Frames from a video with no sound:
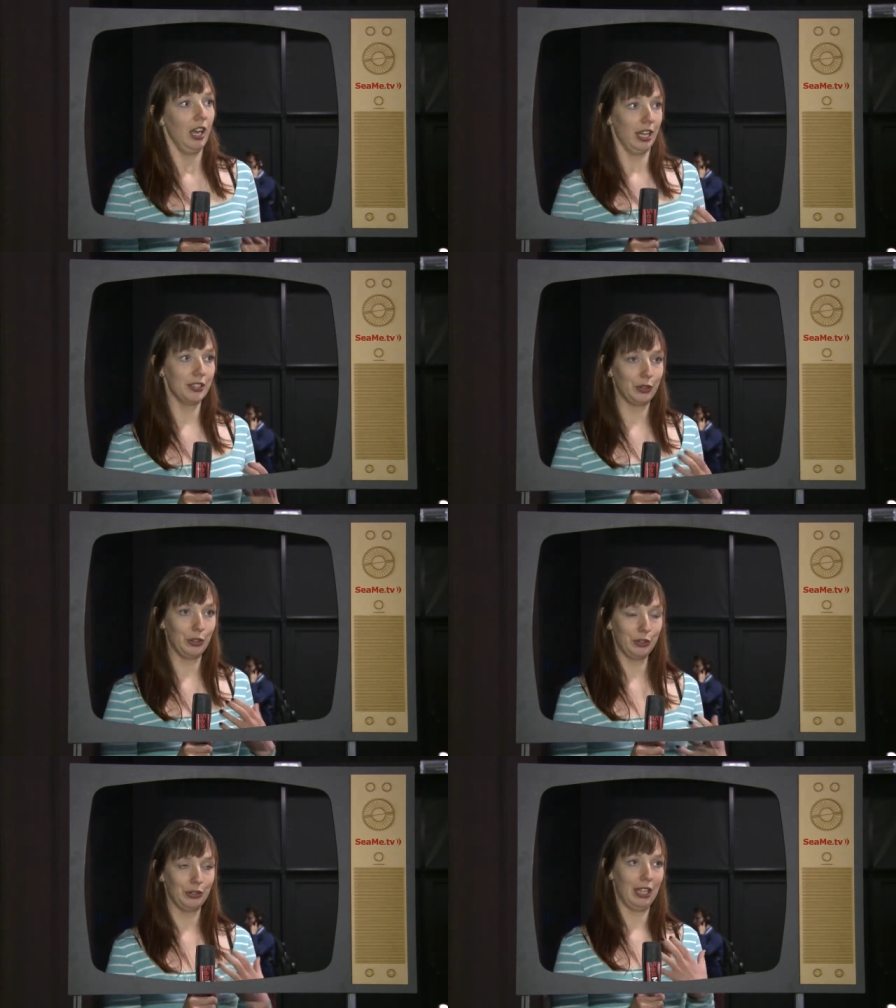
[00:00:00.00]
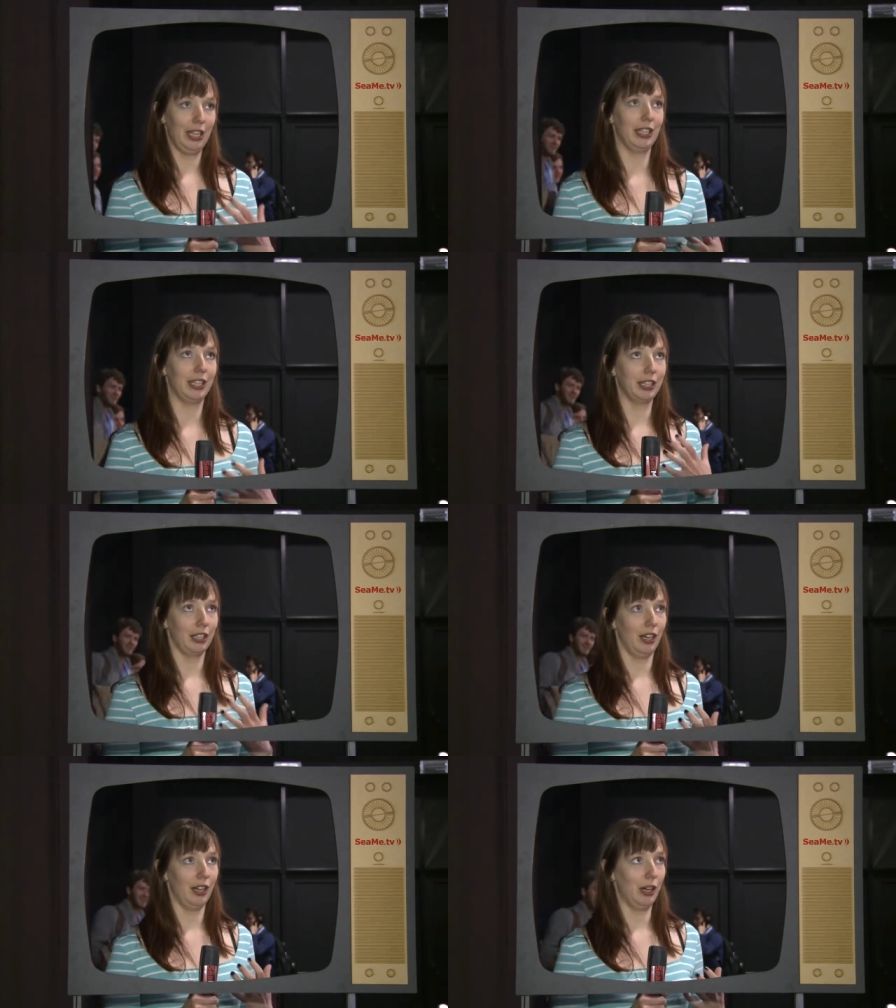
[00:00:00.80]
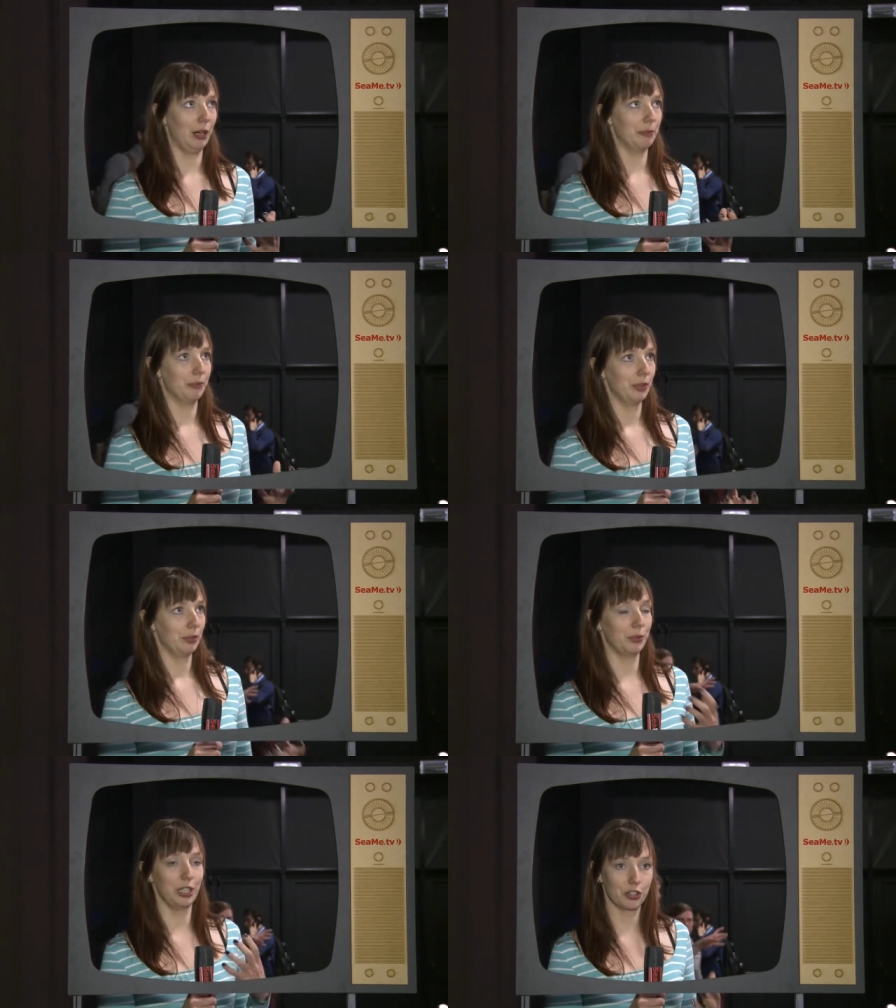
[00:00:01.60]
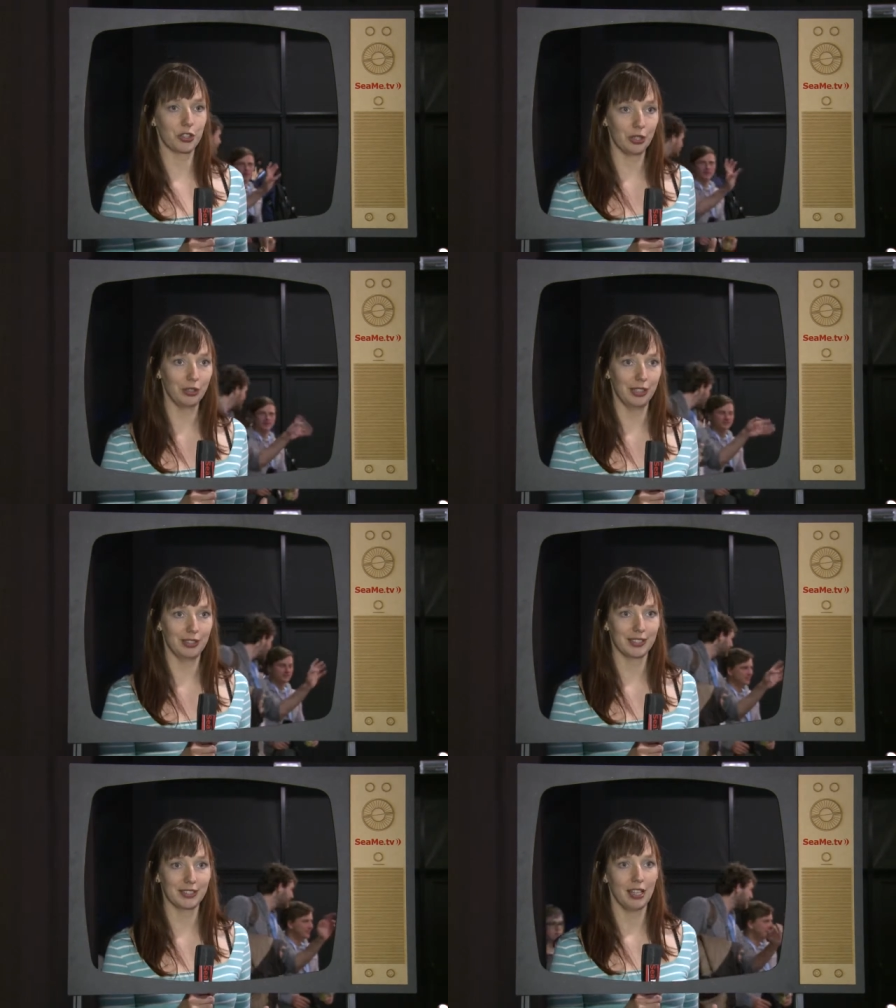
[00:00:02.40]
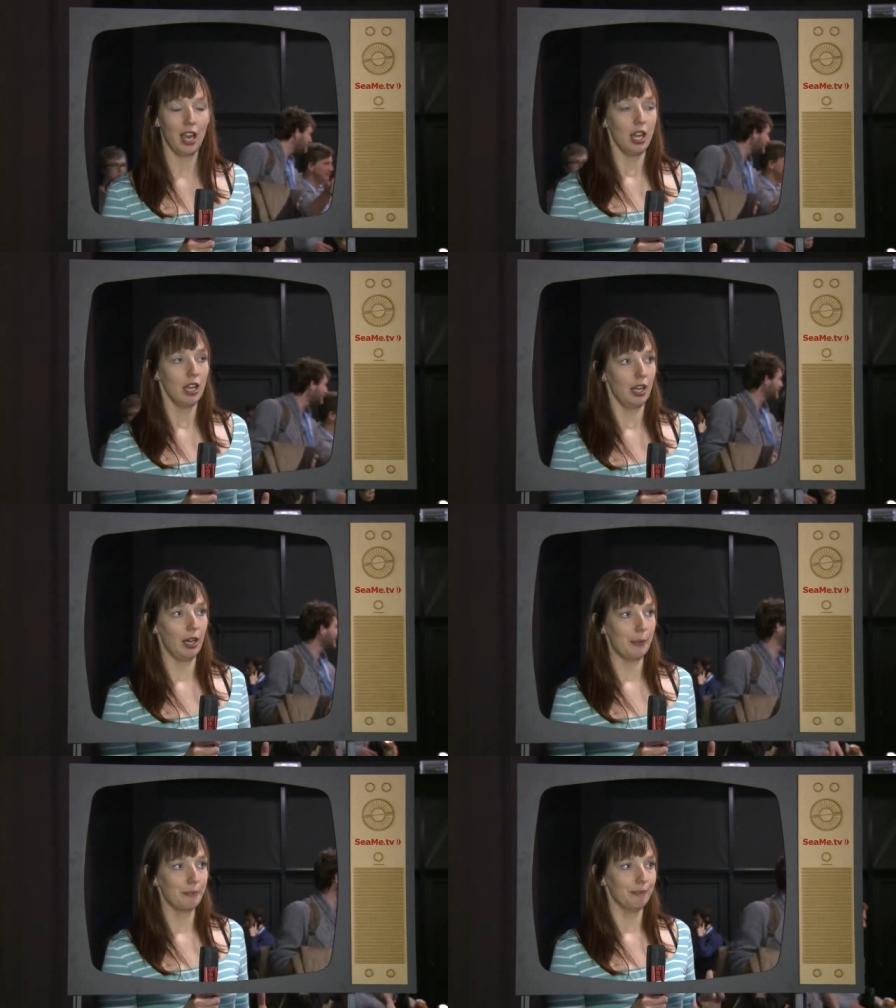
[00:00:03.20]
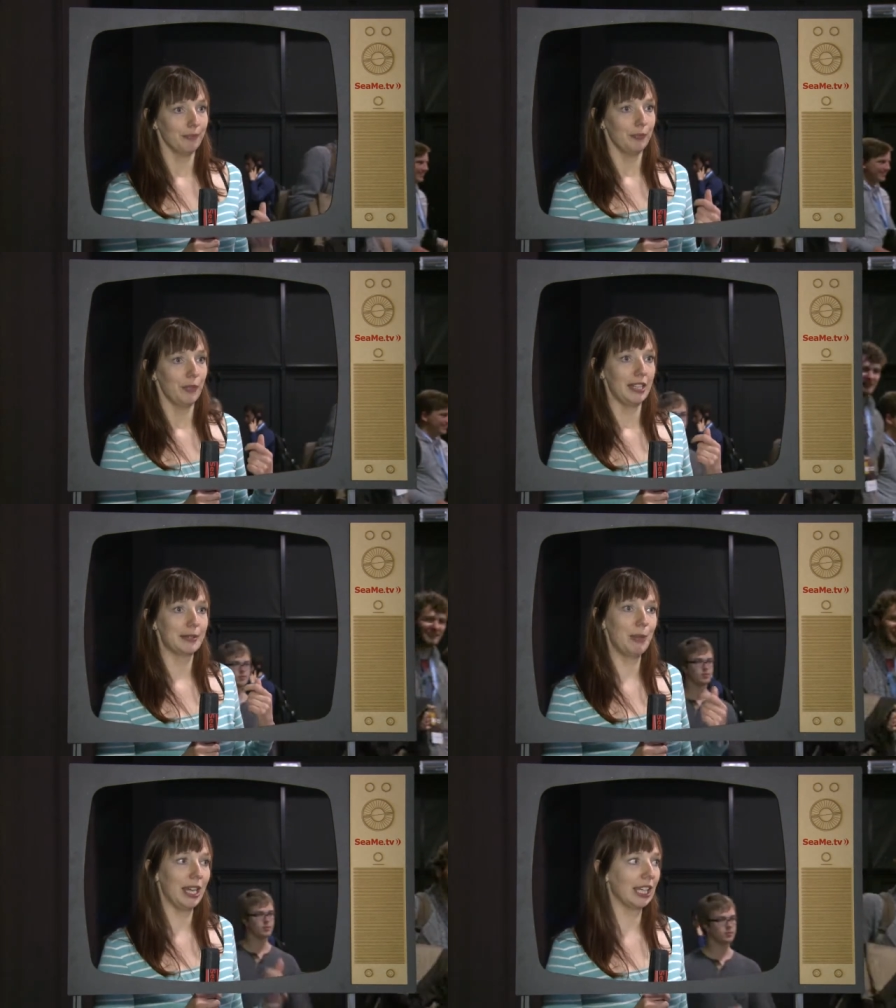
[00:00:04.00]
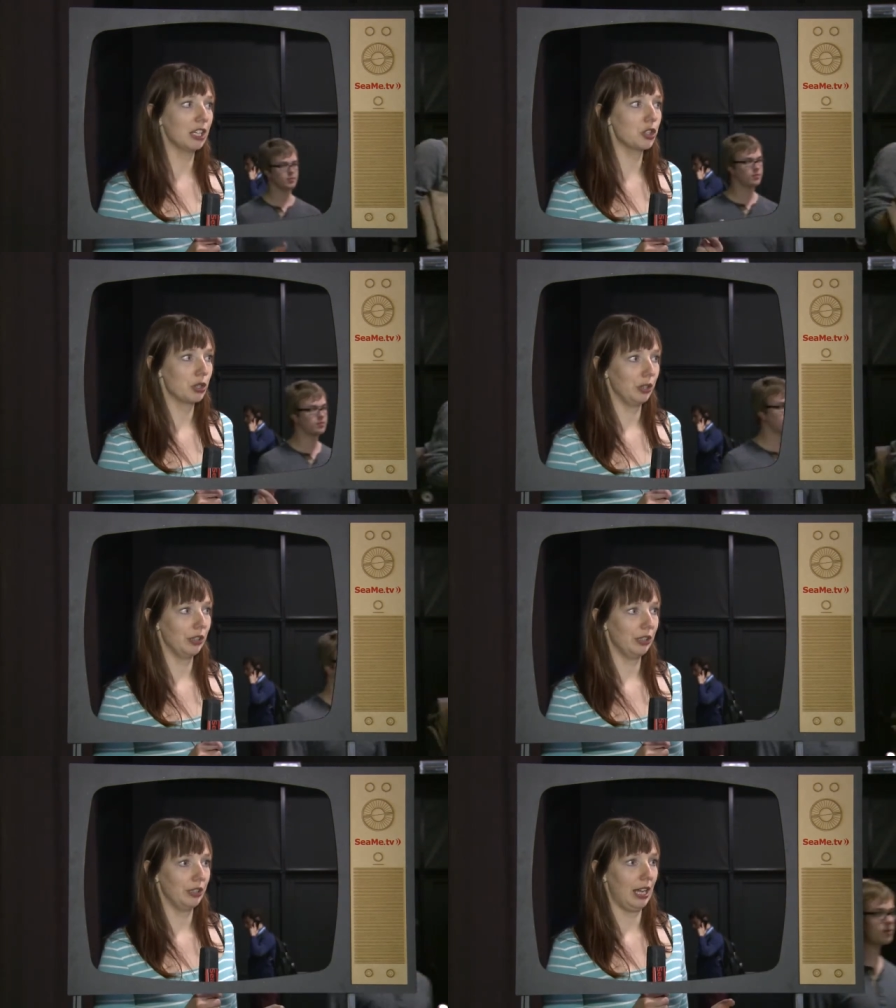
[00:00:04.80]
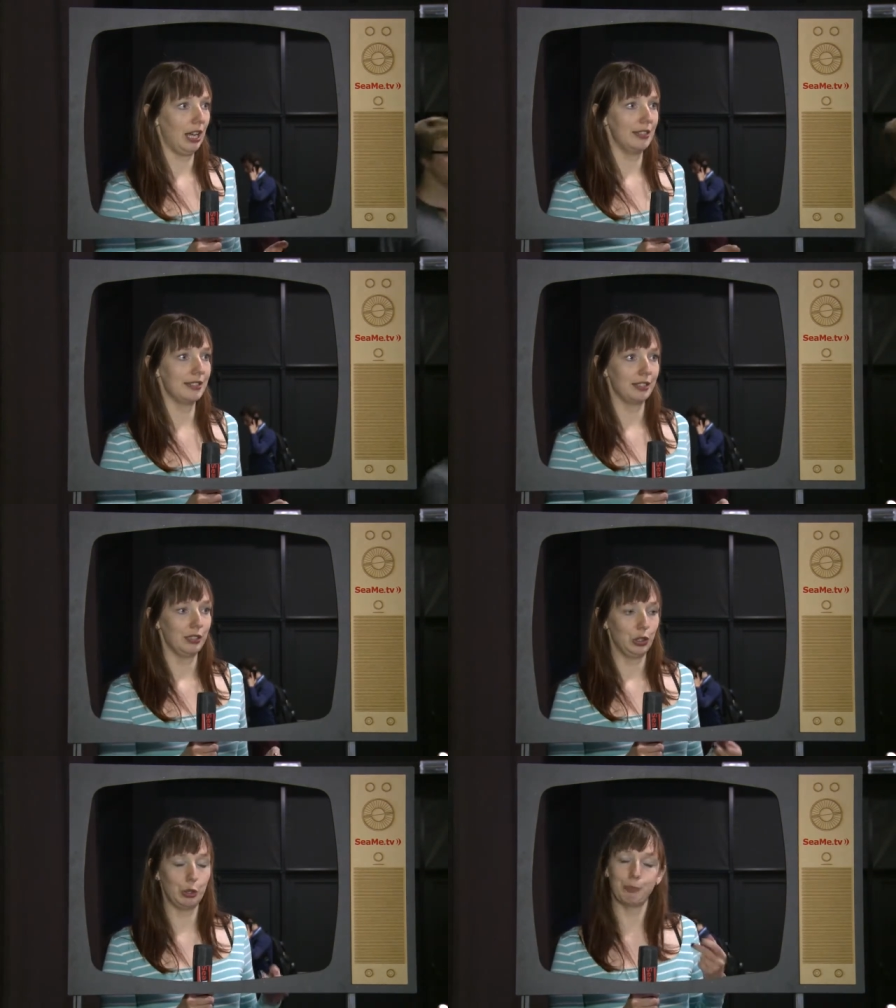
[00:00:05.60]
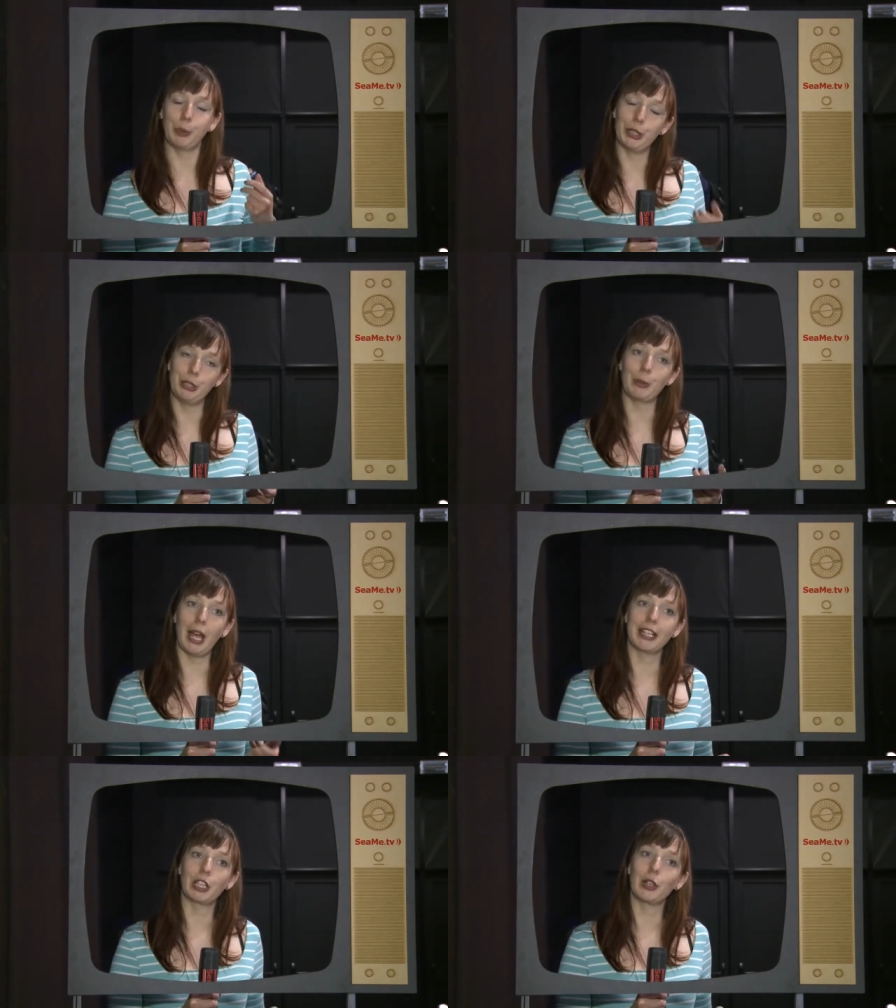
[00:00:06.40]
internal like um, reassurance. Um, it's making sure that you put the right